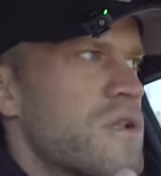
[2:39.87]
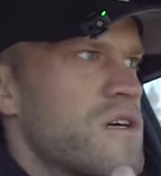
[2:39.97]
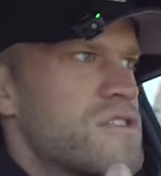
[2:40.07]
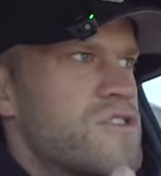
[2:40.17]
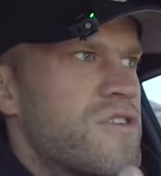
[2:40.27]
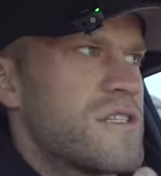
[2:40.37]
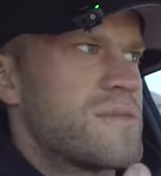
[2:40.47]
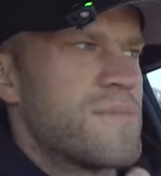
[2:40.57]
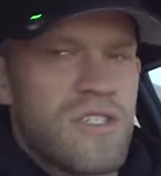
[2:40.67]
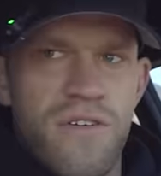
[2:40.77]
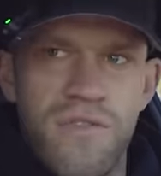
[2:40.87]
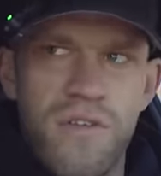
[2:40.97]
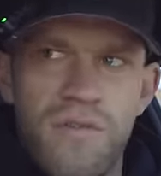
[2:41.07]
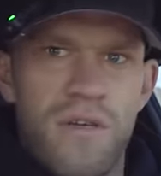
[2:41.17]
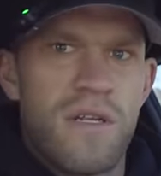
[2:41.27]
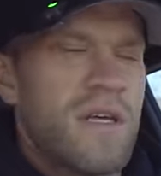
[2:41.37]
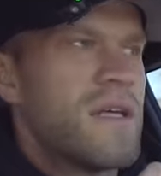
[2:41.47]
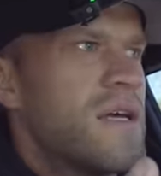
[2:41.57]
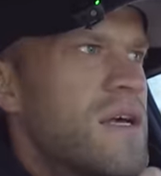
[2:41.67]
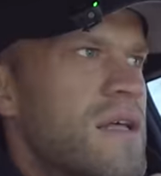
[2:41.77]
clutch transmission fluid.
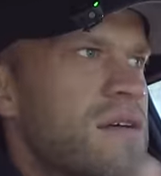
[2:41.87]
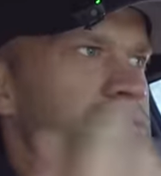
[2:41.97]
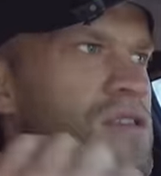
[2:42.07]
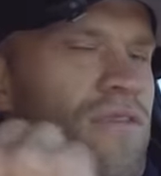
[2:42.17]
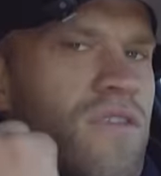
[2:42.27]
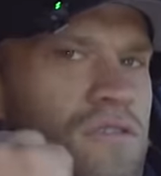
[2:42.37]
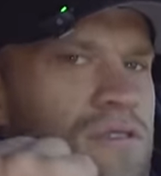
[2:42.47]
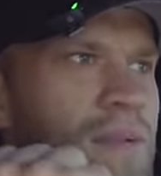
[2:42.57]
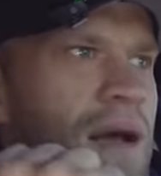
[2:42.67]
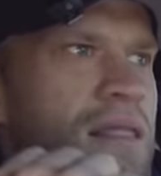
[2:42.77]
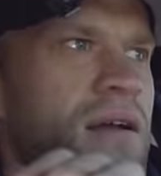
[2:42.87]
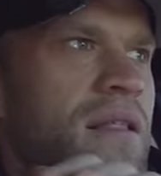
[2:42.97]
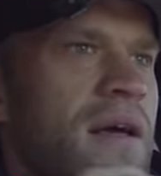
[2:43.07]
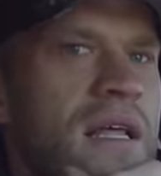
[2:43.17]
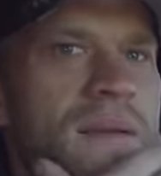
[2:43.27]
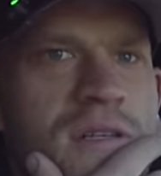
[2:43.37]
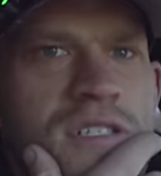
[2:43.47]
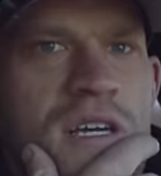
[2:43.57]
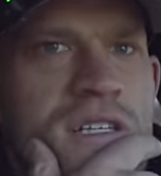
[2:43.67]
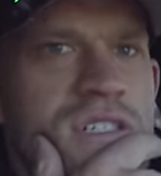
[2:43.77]
There's two fluids back there that need to be
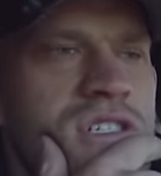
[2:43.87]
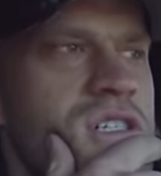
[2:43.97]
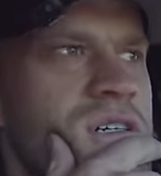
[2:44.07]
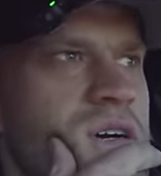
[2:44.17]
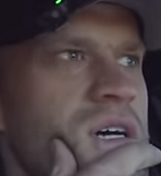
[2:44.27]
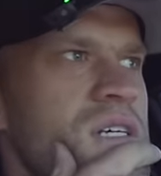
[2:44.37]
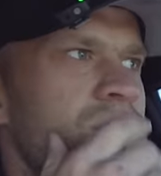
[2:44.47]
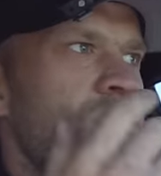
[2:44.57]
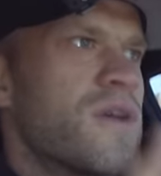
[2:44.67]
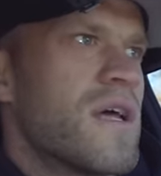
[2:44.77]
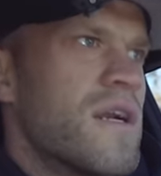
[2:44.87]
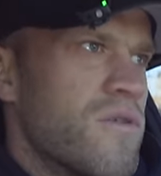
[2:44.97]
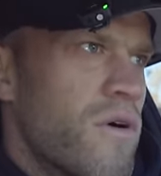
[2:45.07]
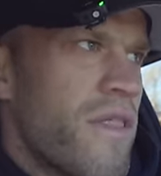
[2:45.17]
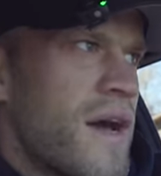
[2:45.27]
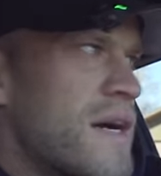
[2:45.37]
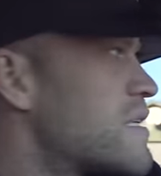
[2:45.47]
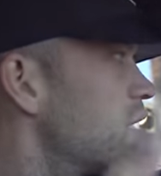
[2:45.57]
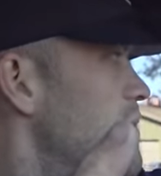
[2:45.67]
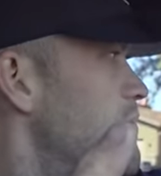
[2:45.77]
changed. So we're gonna do all that,
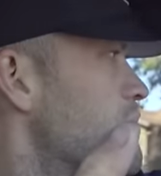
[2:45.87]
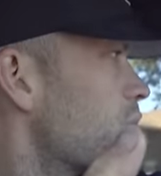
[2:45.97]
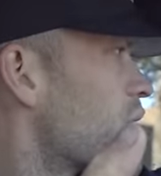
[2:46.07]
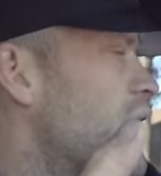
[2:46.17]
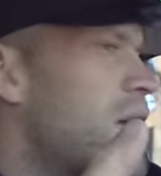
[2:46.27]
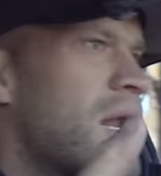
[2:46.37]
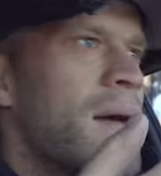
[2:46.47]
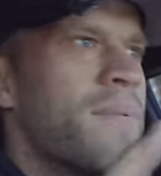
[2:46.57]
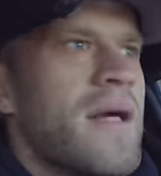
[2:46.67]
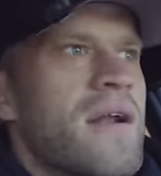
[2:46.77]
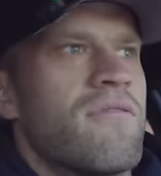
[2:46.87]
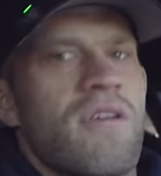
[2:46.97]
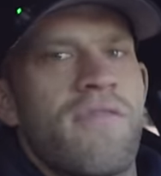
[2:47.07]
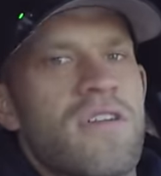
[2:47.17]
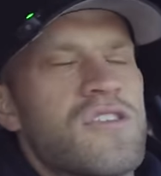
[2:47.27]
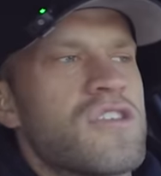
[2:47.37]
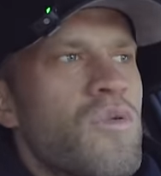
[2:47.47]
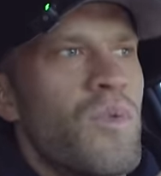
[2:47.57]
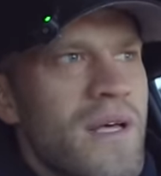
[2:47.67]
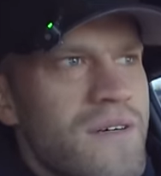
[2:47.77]
and I plan on refinishing the
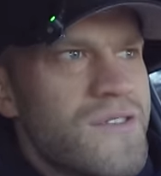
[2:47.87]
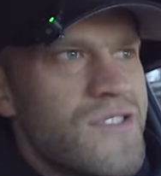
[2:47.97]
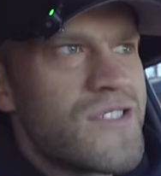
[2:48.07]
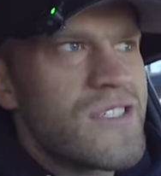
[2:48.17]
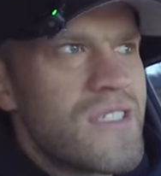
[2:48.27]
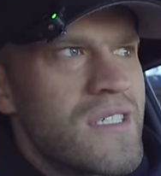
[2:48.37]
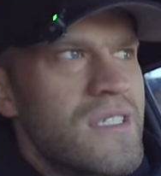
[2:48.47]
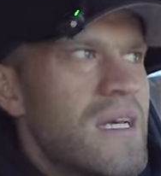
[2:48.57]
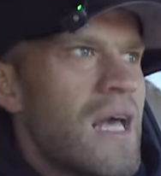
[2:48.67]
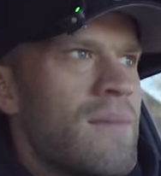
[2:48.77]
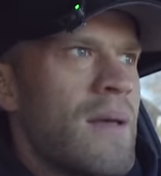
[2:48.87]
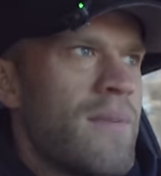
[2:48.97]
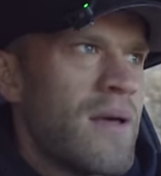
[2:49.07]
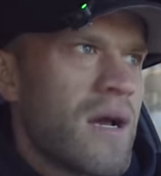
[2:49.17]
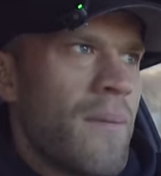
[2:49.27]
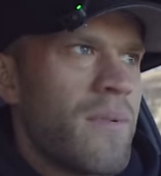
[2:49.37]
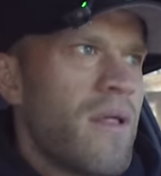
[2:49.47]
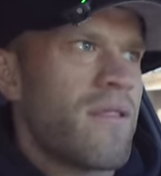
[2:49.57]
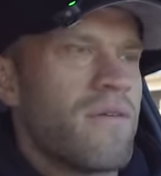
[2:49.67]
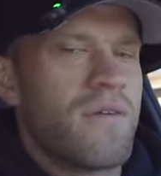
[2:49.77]
wheels, and maybe a couple
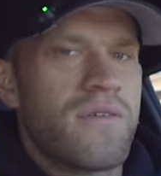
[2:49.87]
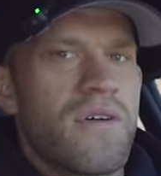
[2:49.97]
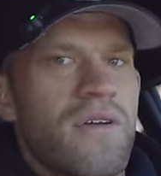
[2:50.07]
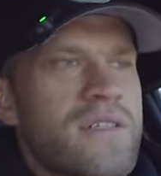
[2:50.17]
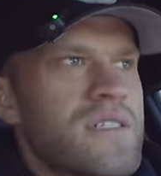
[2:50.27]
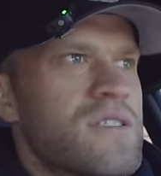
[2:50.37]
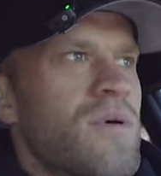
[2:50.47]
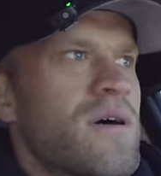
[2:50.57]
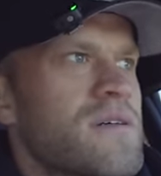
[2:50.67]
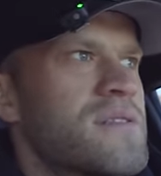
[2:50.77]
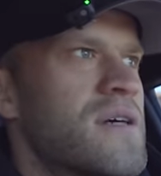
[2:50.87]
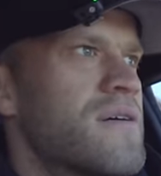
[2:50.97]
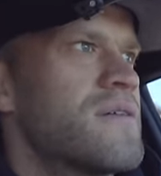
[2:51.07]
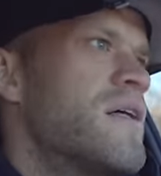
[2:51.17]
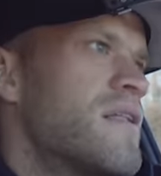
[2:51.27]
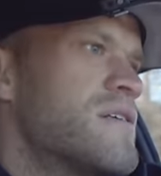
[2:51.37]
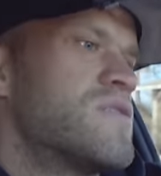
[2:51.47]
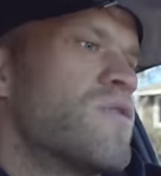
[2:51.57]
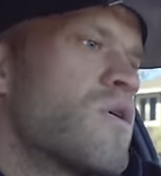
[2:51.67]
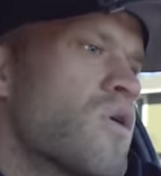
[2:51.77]
other little goodies as well. So let's
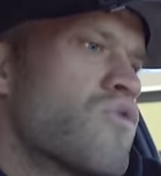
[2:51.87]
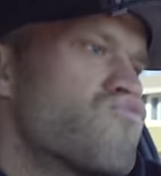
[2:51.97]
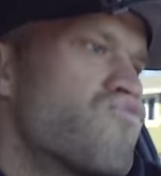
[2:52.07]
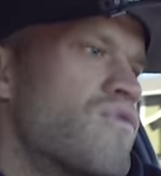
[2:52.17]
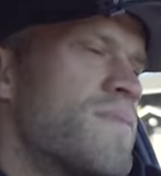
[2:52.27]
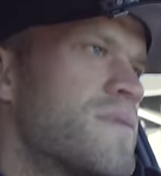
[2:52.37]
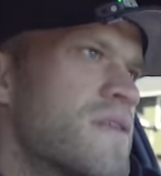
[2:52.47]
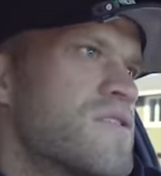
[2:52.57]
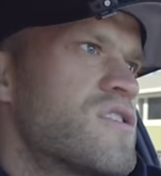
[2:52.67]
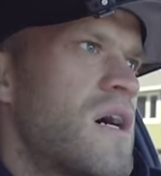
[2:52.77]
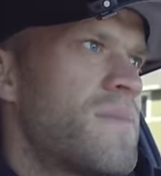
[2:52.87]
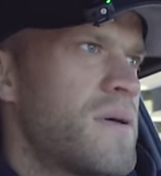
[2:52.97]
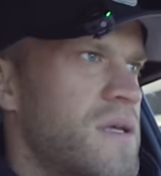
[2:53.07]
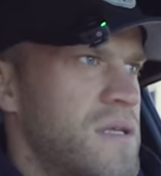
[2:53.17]
do a quick rip to the shop,